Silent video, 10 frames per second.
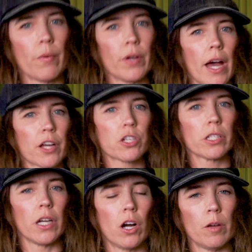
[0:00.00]
we
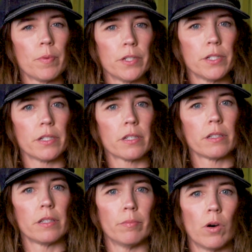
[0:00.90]
actually opened
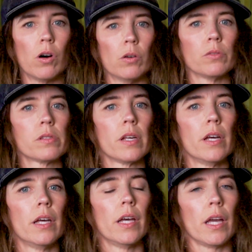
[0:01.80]
the molds,
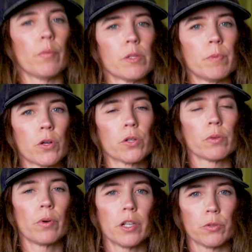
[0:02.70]
it was because
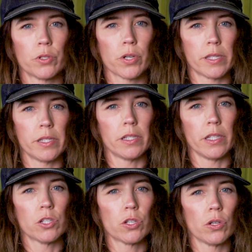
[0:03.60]
we wanted to address this
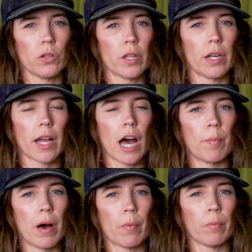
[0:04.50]
issue that had
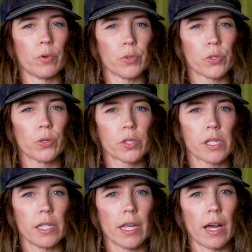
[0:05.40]
come up when we were
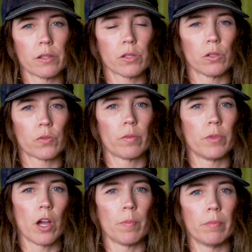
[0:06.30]
sourcing the outsoles from
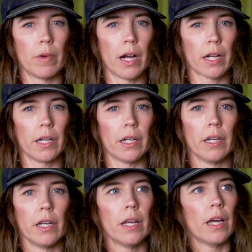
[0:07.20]
the open market
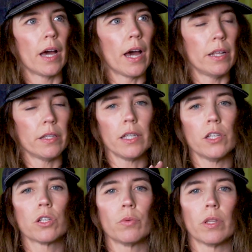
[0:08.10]
and the
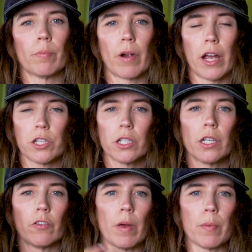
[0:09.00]
issue with abrasion
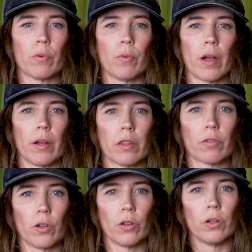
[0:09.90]
of people wearing
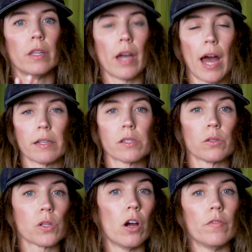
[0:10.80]
through their
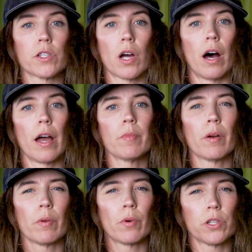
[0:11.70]
outsoles over time, and
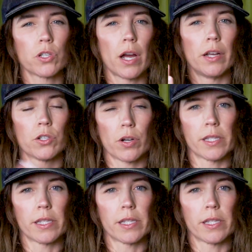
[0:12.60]
we wanted to try and address